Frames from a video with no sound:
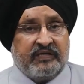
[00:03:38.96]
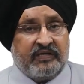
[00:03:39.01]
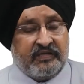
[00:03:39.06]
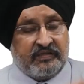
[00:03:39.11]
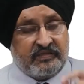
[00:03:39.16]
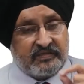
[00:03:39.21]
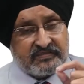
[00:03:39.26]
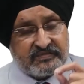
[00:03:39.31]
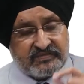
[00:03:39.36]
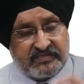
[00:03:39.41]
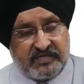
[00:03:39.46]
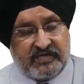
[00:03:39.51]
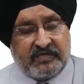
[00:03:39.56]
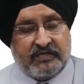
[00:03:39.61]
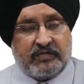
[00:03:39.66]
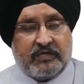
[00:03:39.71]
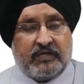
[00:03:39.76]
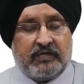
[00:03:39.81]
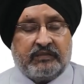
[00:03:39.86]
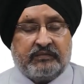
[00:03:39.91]
In the
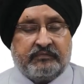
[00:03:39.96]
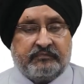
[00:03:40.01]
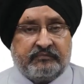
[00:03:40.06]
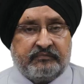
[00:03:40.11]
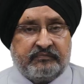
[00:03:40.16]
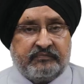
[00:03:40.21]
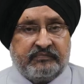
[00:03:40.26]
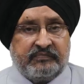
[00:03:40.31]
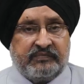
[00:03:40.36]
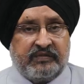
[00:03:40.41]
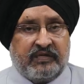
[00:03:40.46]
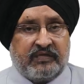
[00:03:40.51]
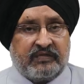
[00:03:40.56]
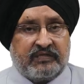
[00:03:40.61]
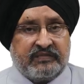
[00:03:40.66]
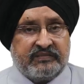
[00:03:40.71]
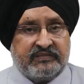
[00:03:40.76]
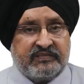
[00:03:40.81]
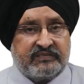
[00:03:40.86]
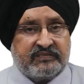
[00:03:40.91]
second column,
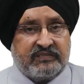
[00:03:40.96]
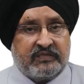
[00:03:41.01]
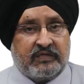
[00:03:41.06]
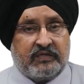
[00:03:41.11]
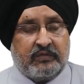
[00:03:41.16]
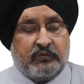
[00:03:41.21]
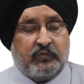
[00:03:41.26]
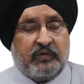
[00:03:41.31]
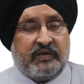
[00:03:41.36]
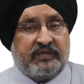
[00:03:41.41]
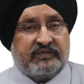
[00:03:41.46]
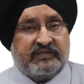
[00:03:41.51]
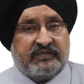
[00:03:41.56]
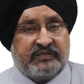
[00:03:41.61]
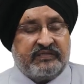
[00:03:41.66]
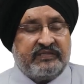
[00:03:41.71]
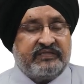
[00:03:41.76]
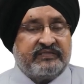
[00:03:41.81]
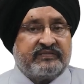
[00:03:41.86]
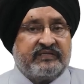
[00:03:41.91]
darken the circle where
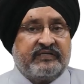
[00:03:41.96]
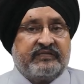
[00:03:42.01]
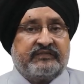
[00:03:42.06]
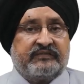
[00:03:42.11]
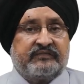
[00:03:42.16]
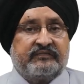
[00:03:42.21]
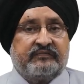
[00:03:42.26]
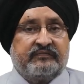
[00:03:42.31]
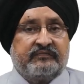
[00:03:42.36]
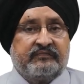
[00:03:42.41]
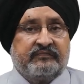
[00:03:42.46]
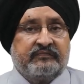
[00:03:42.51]
3 is written.